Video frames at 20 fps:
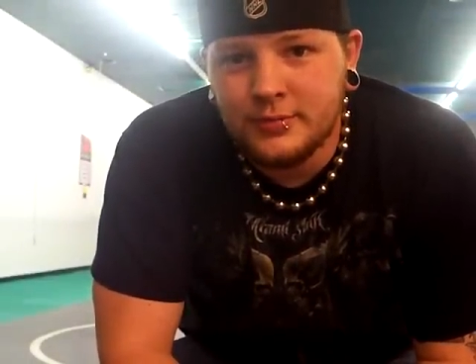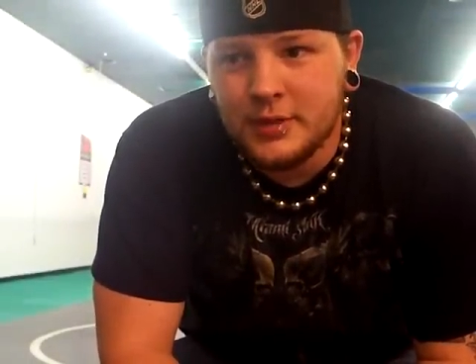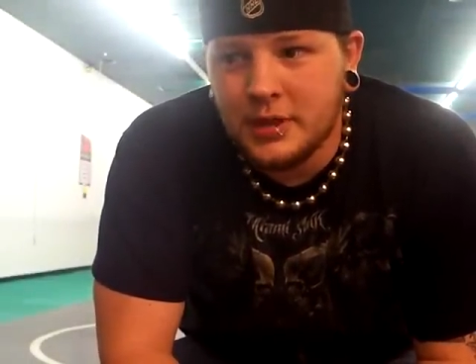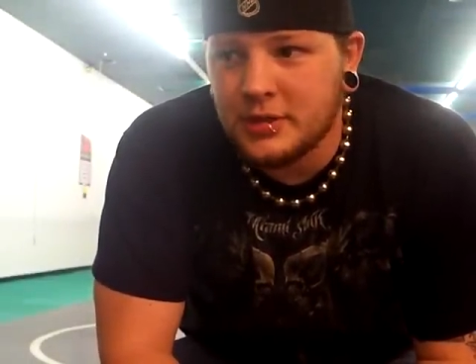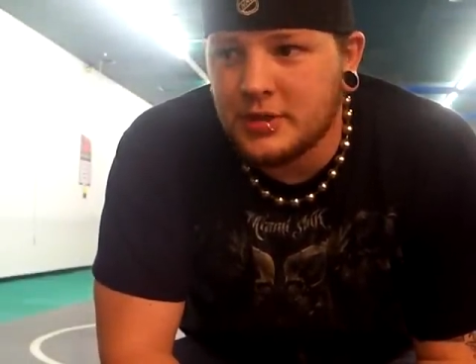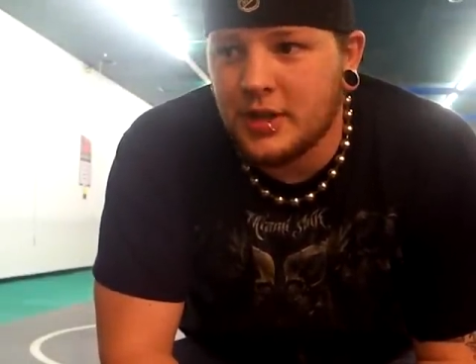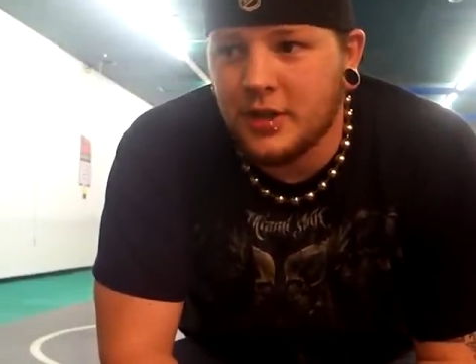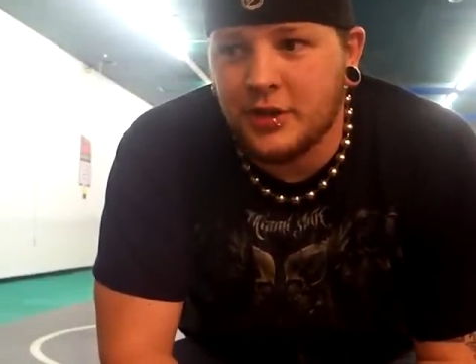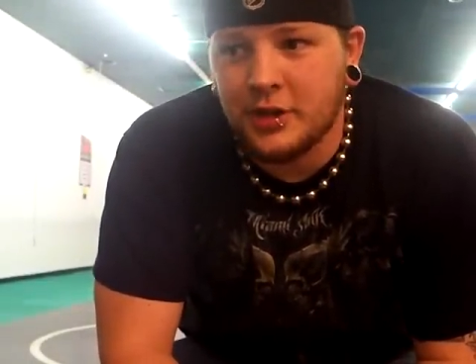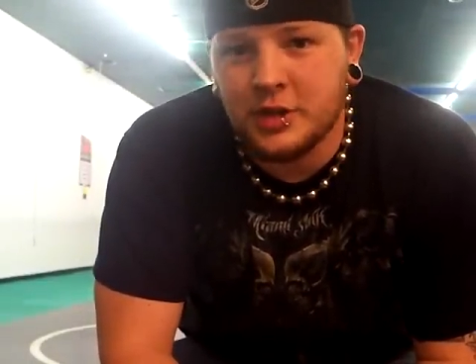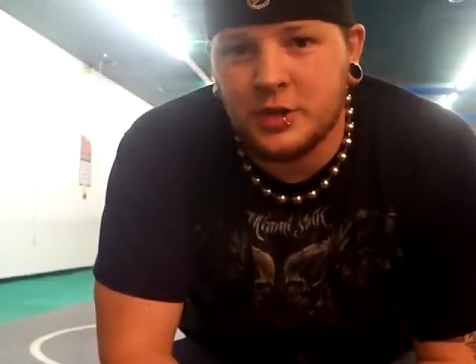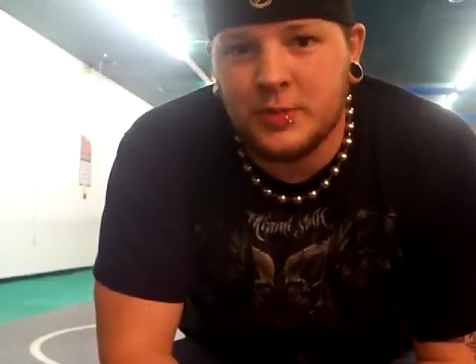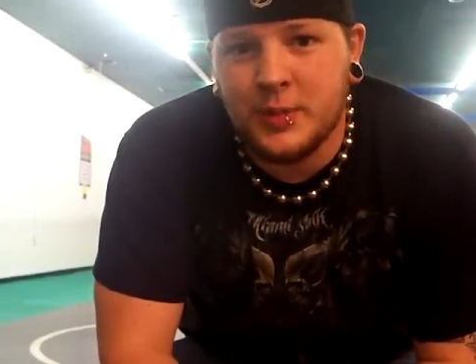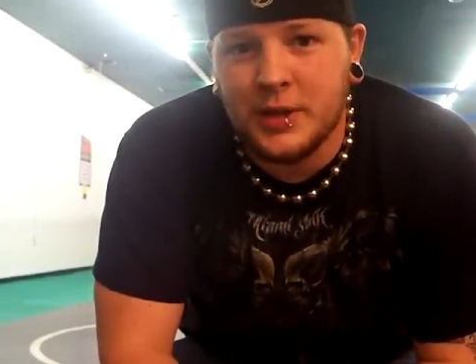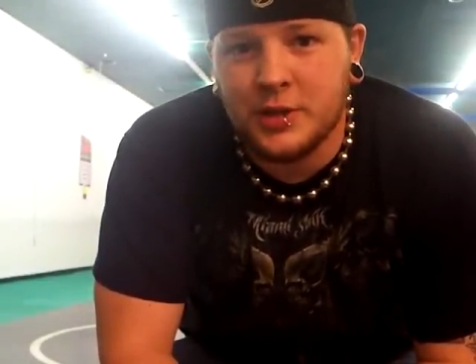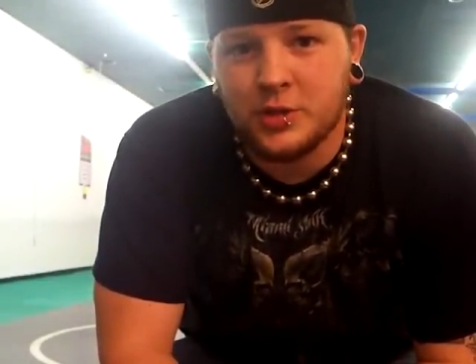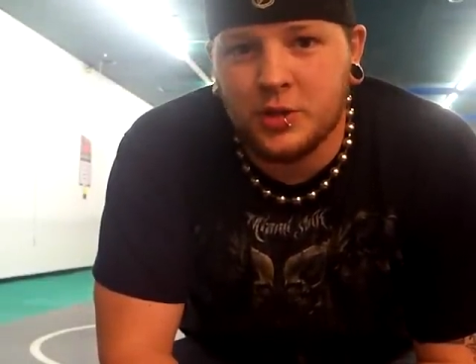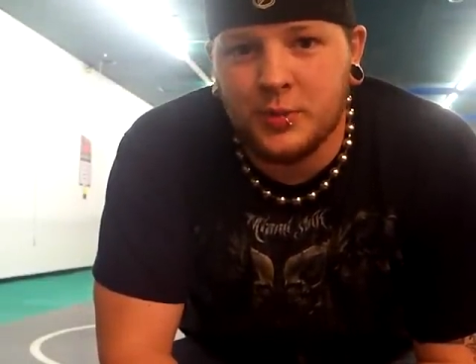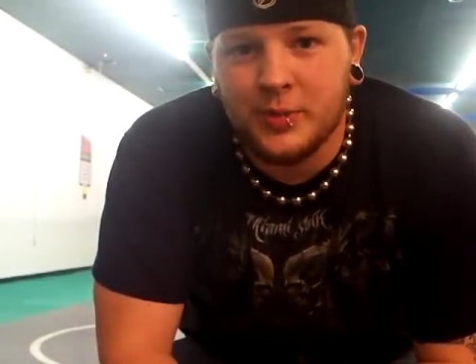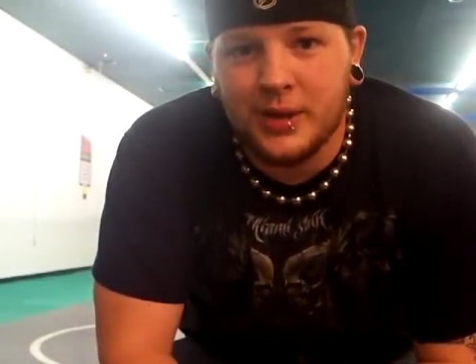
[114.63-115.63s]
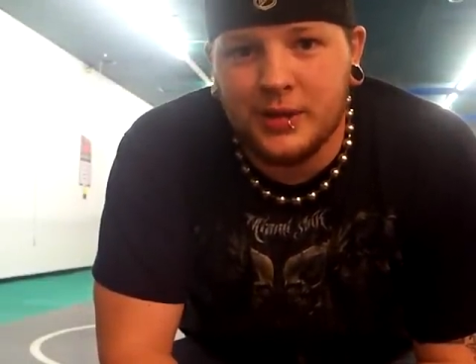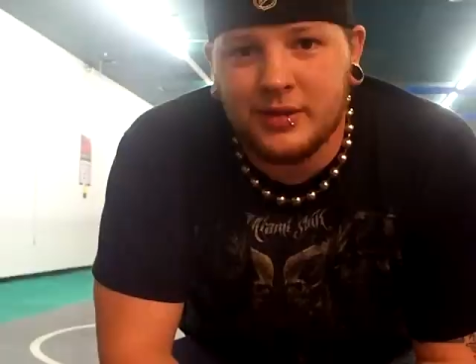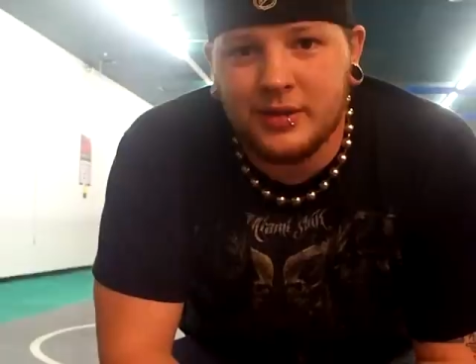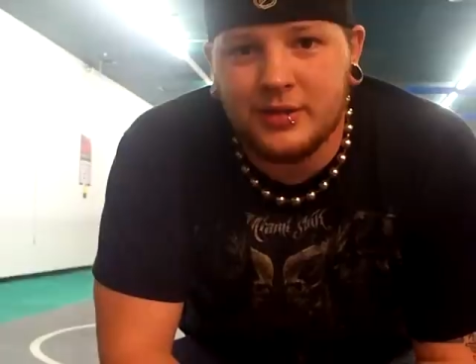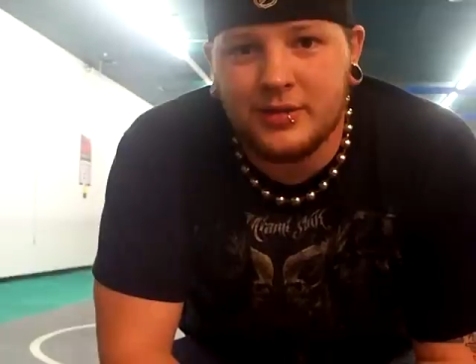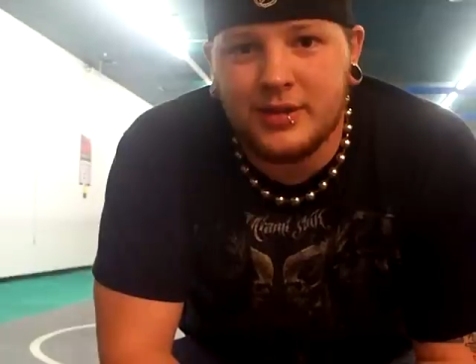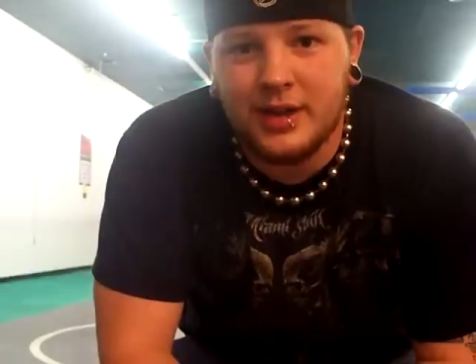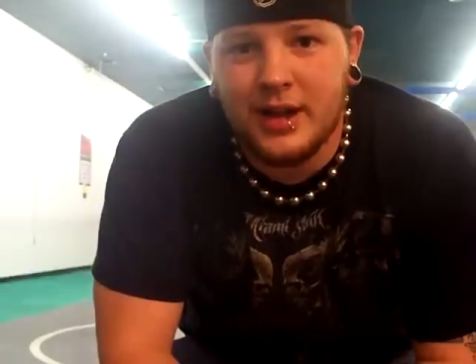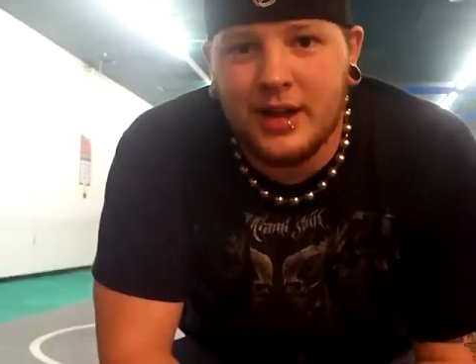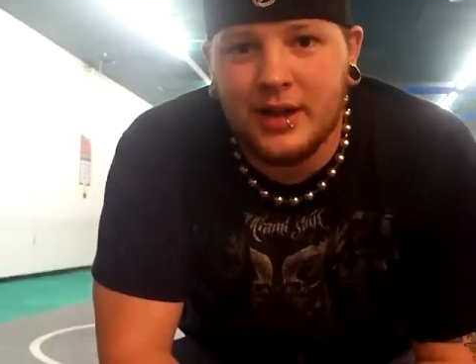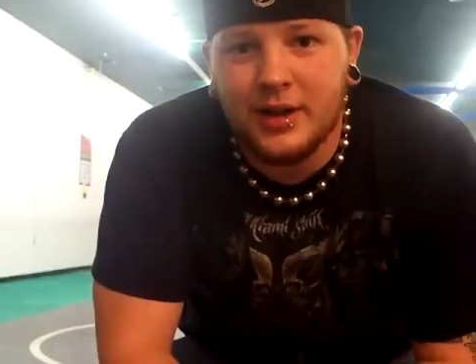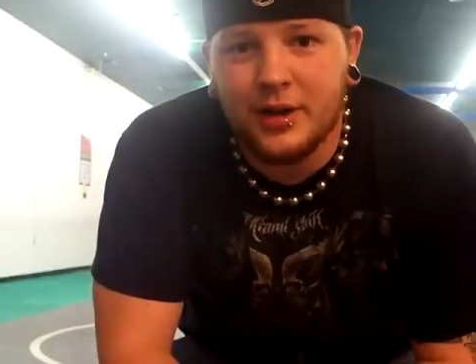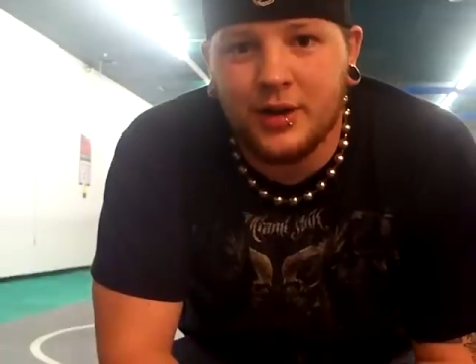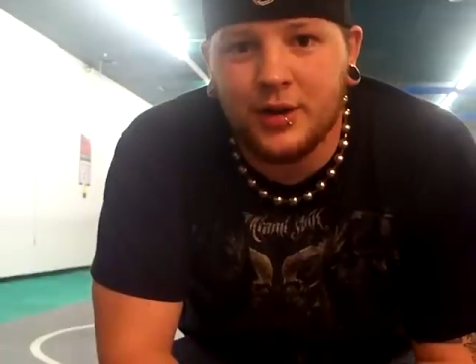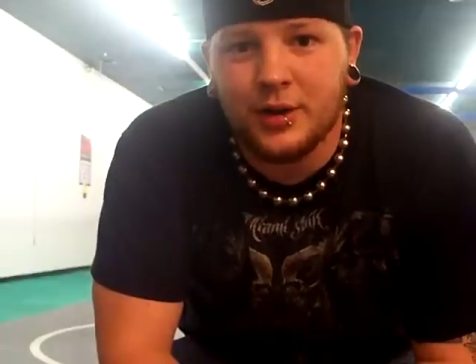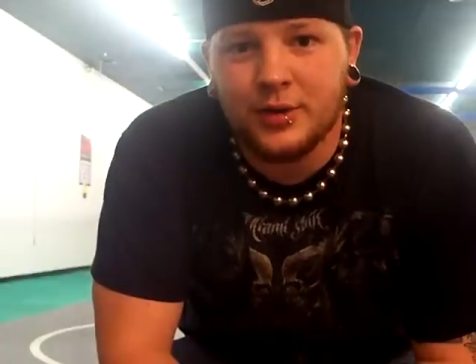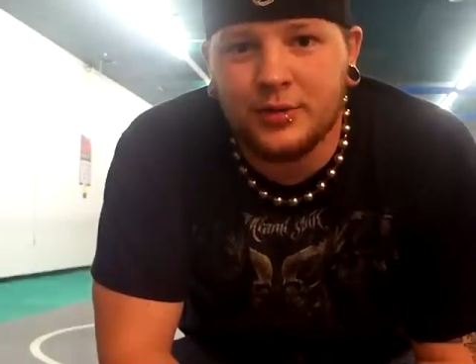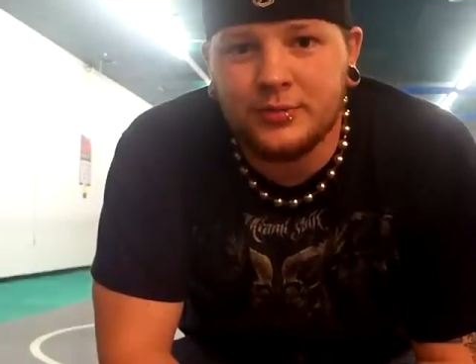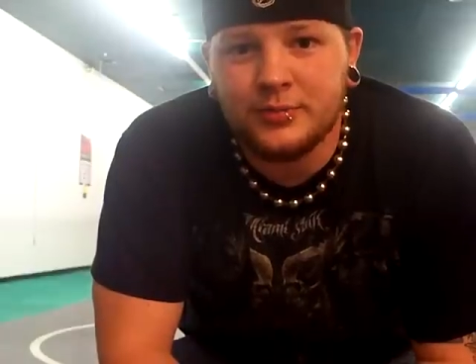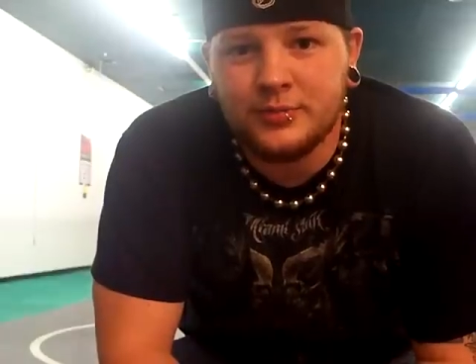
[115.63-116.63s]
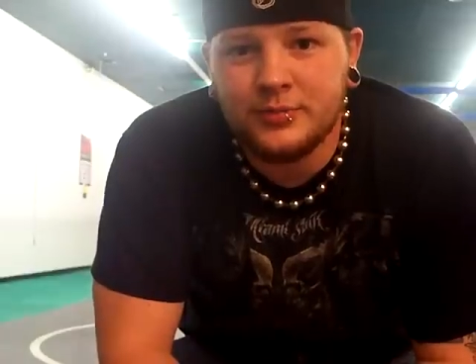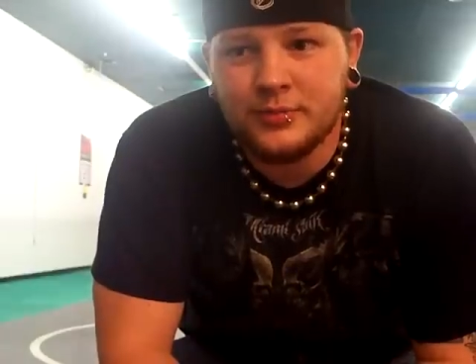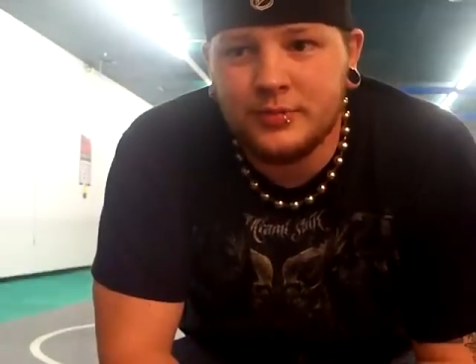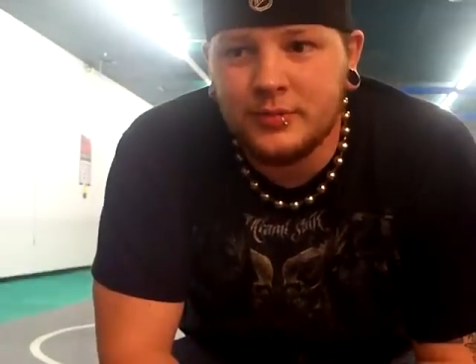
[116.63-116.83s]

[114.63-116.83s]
There's nothing special about this guy at all.